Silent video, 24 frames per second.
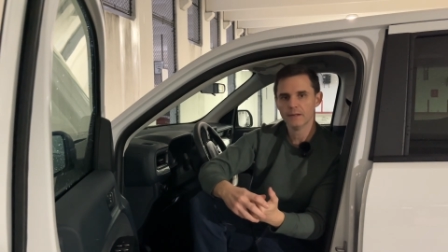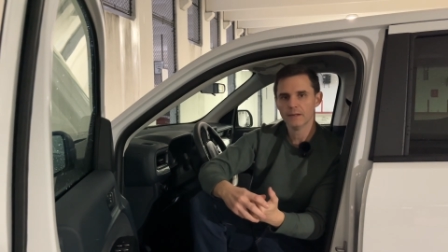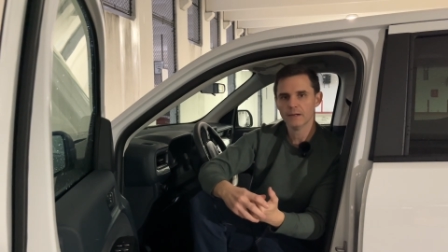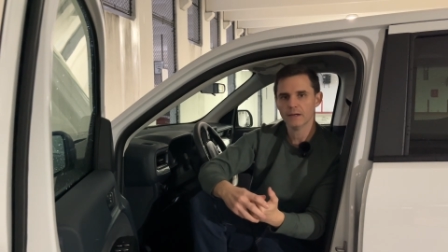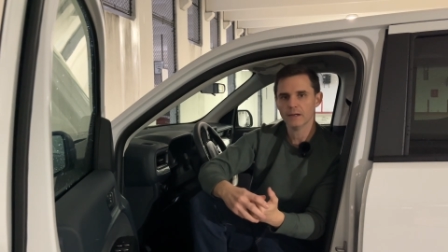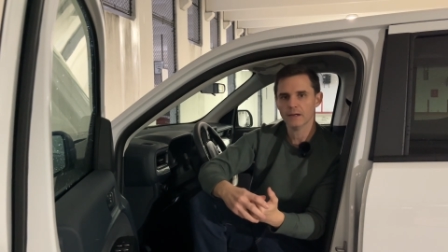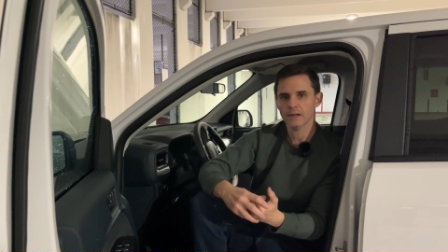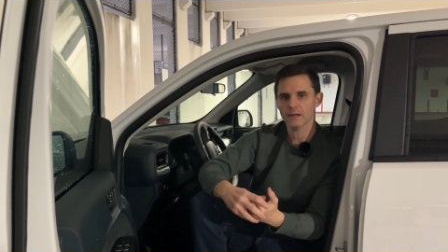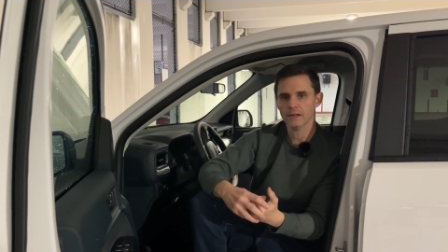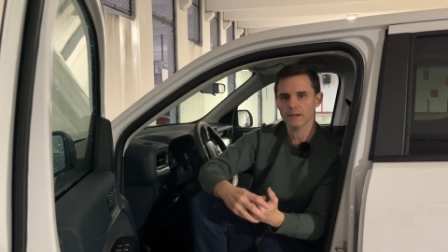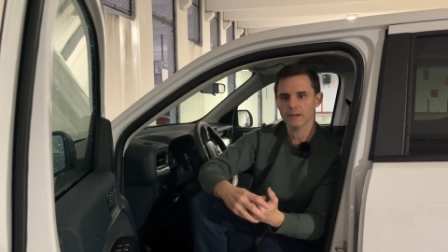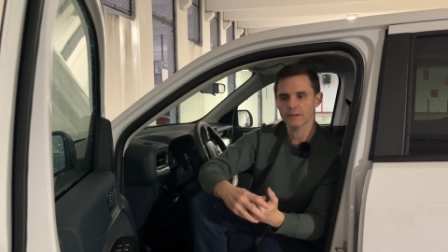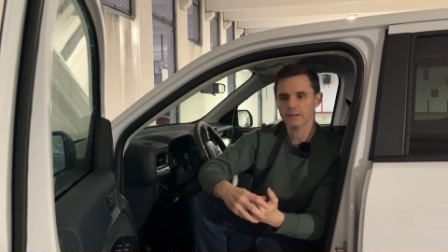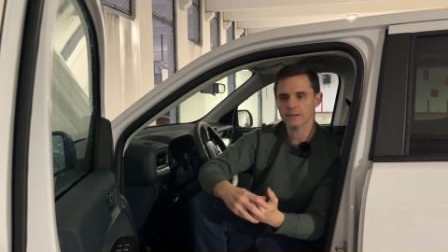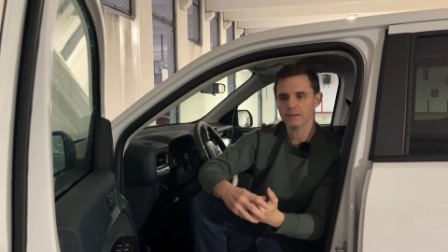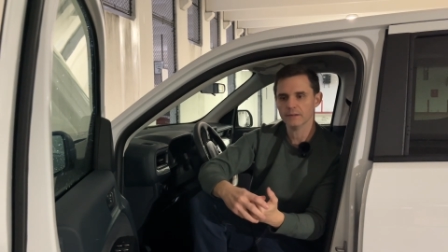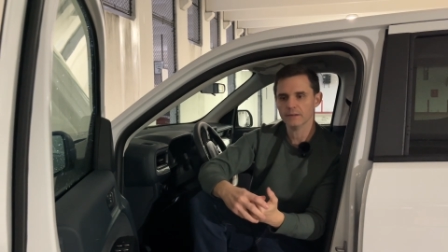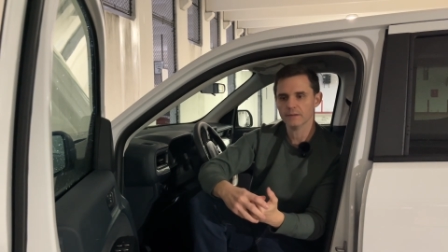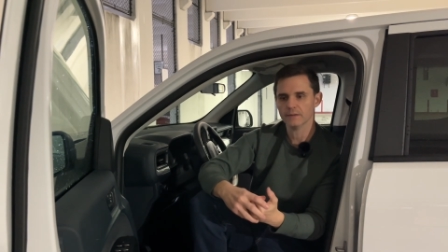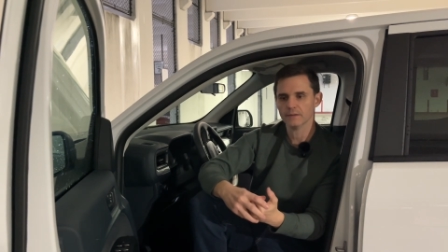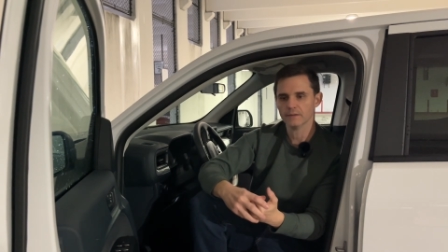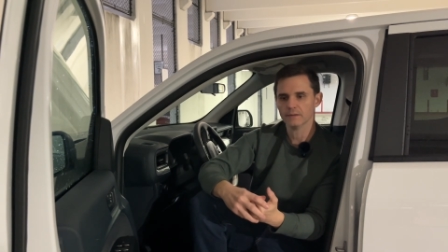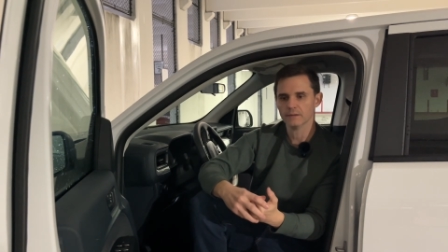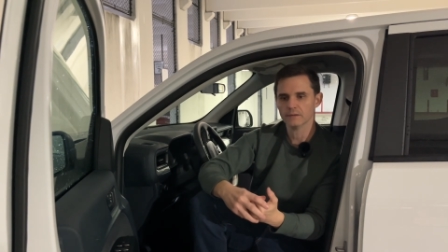
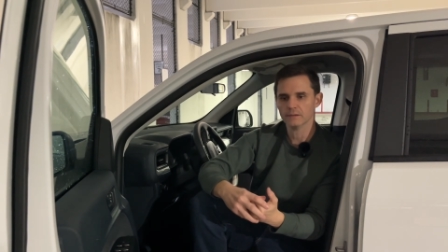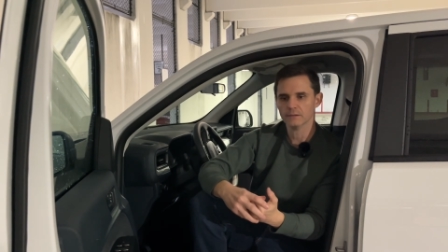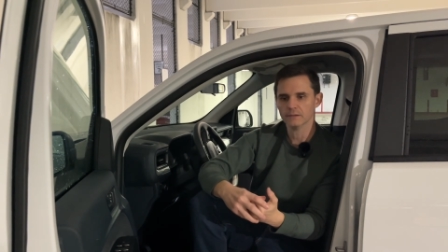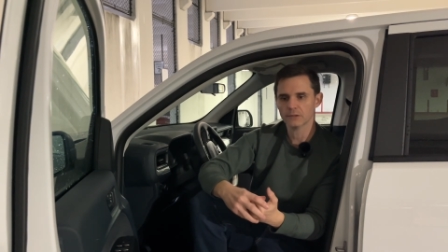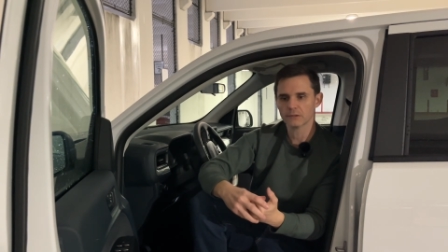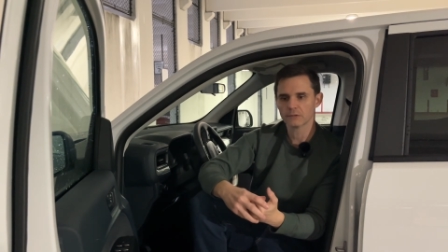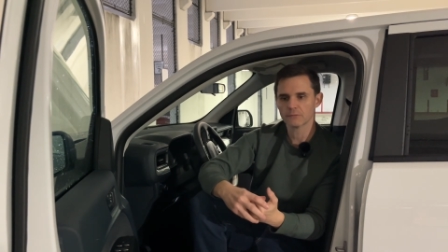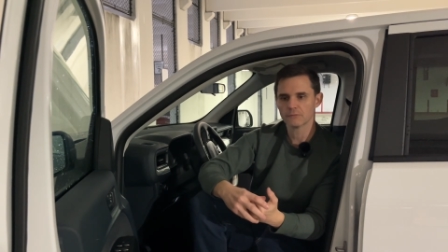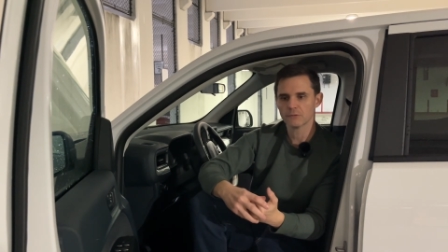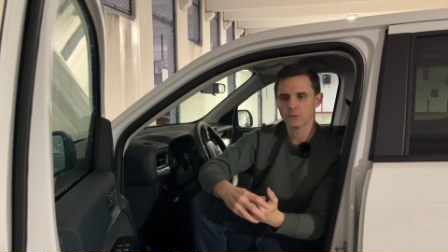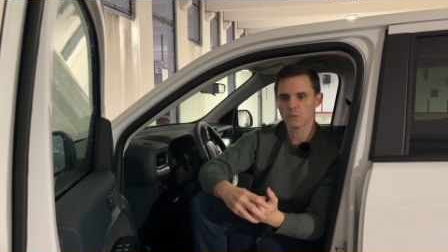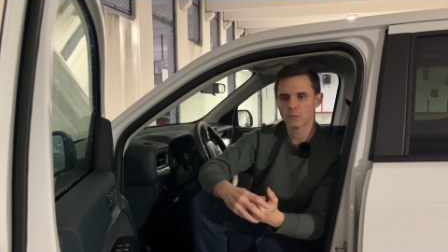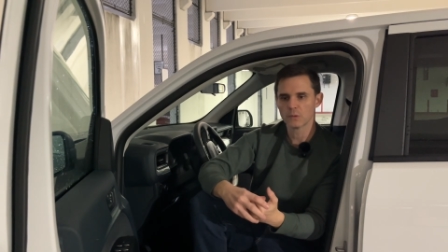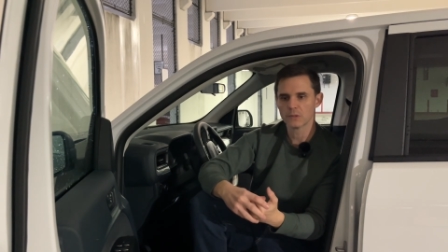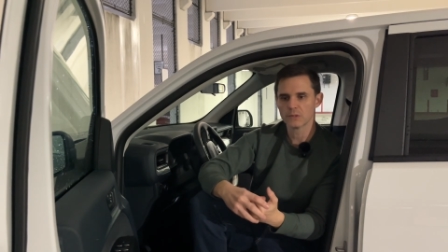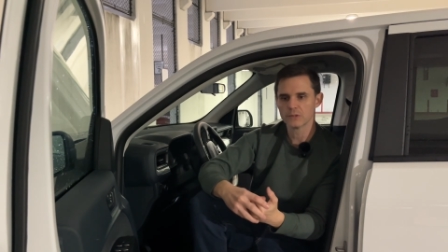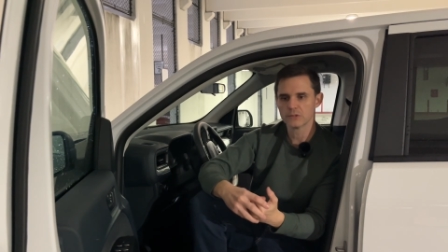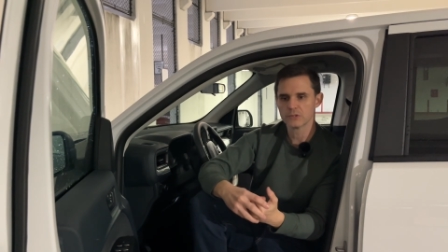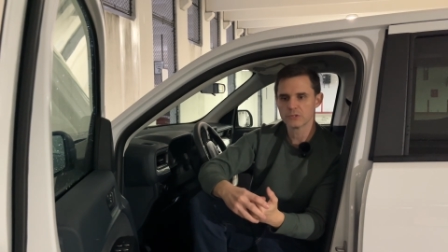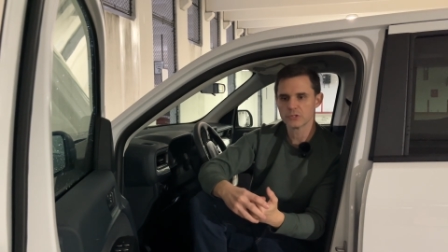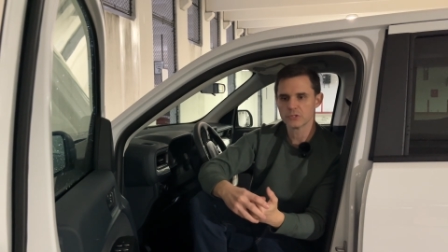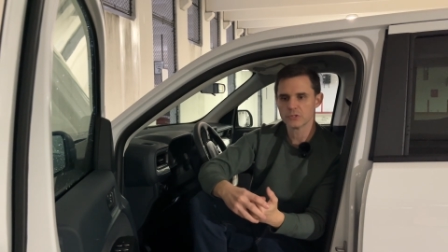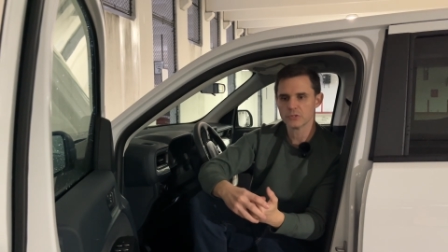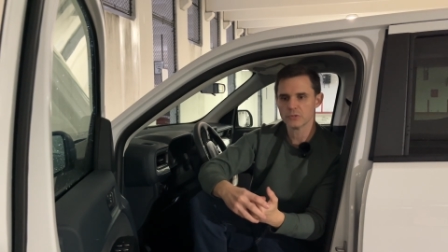I look
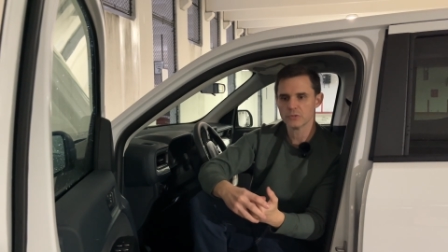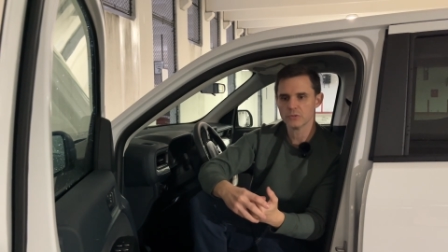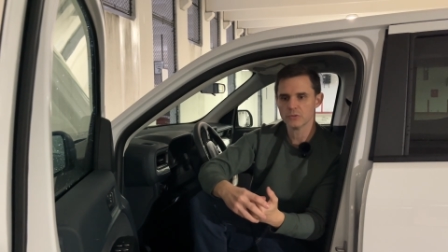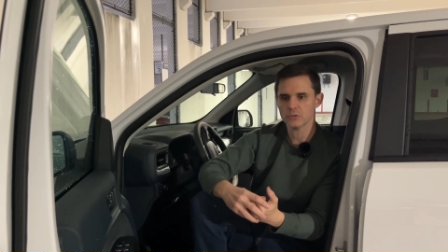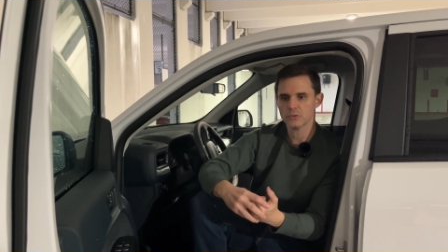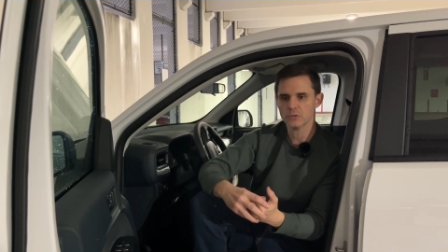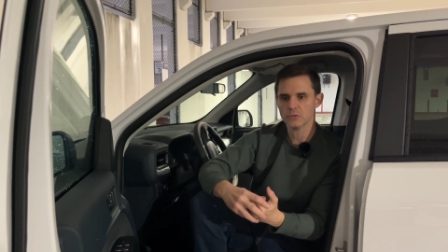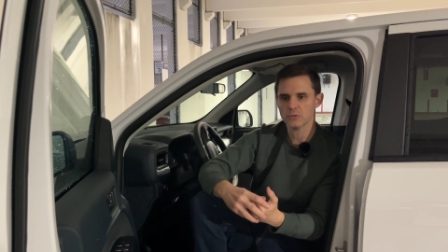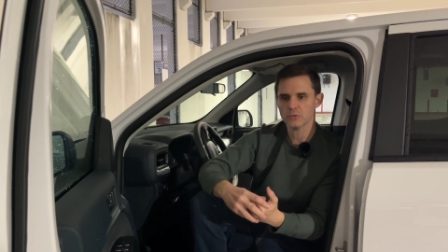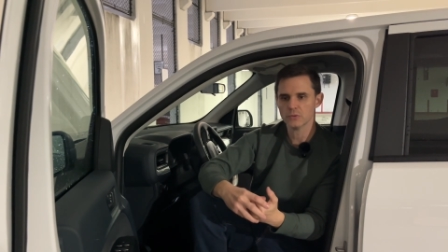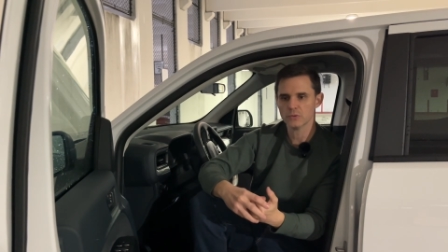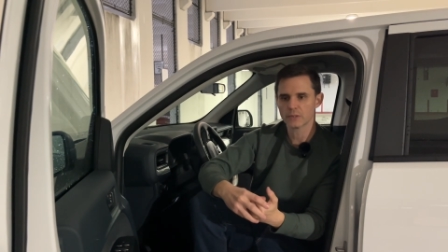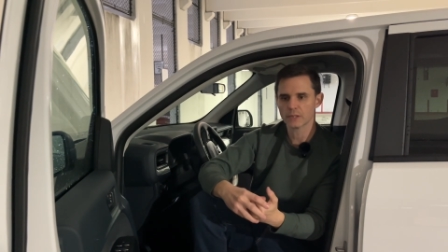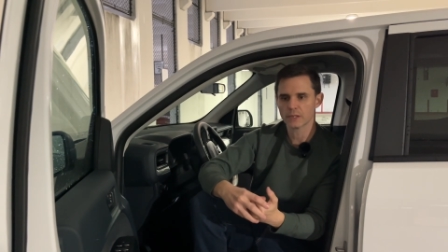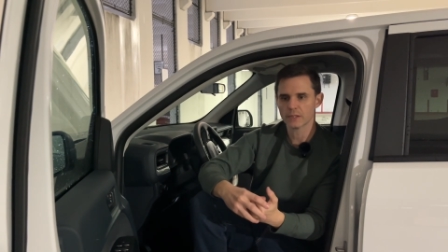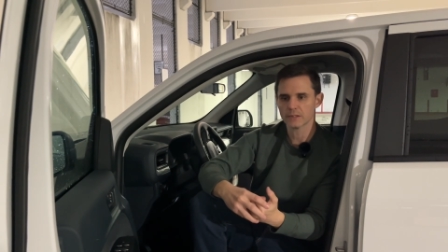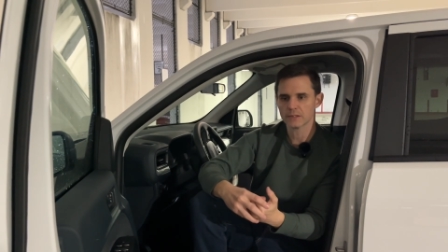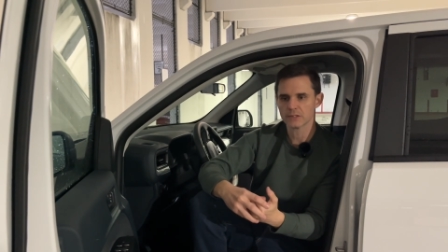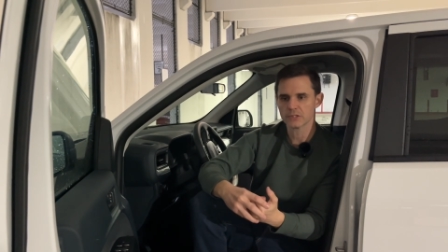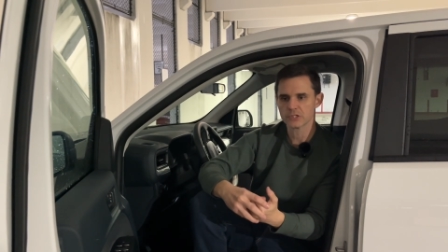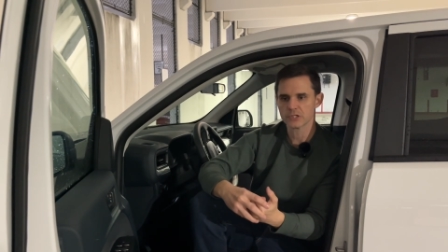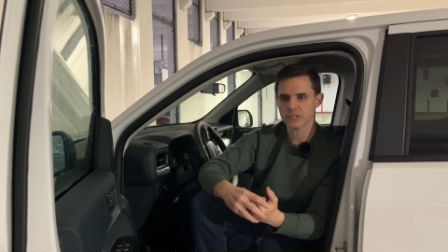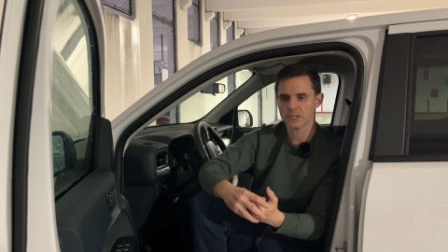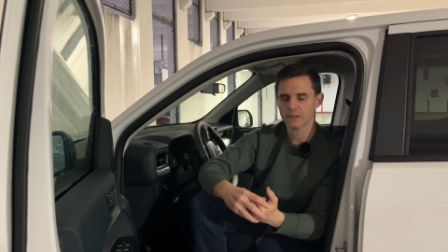forward to kind
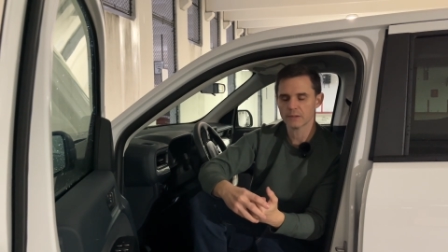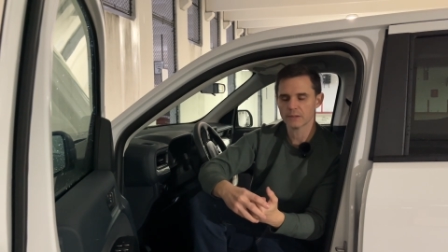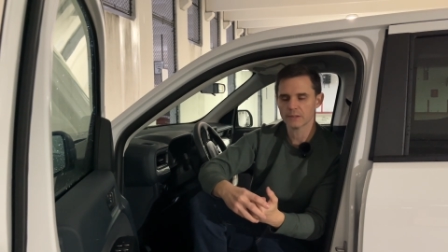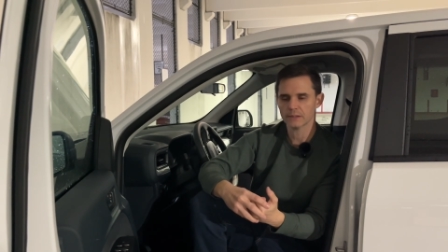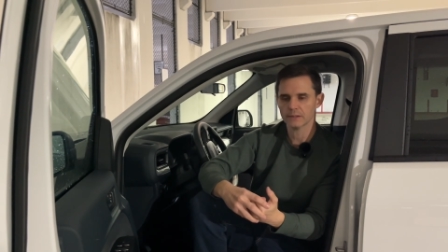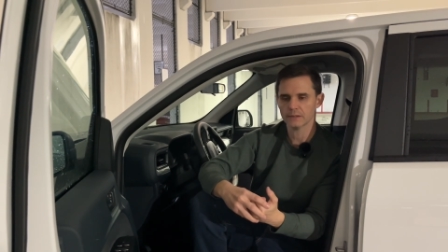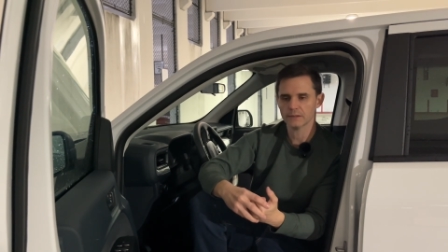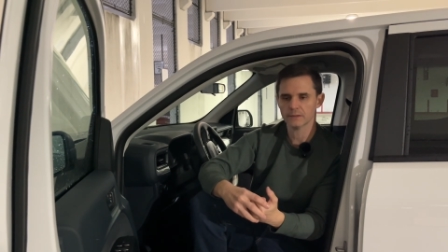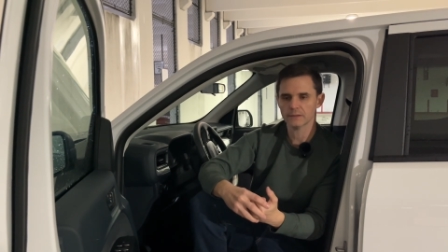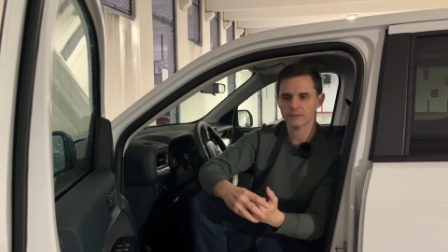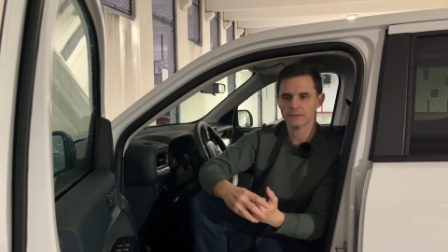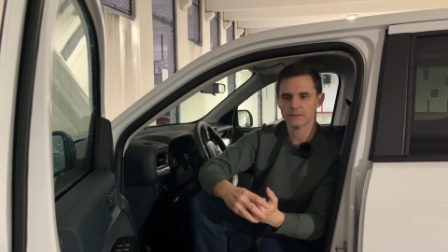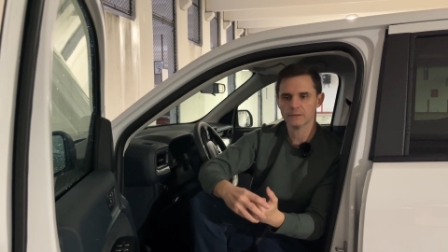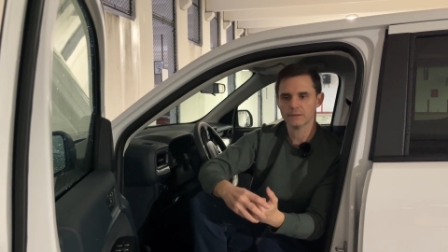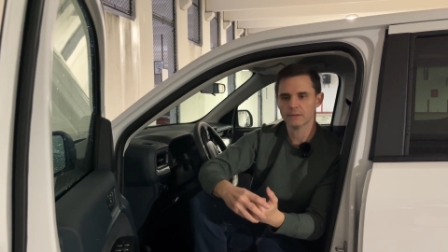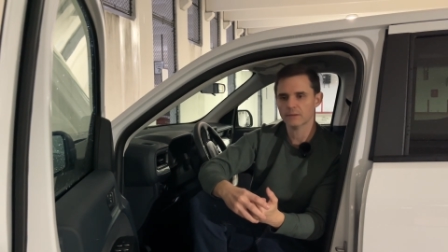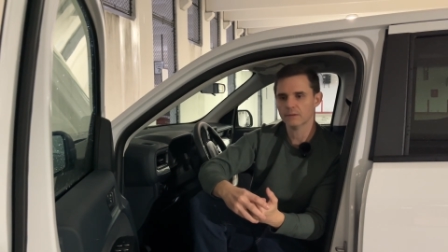of sharing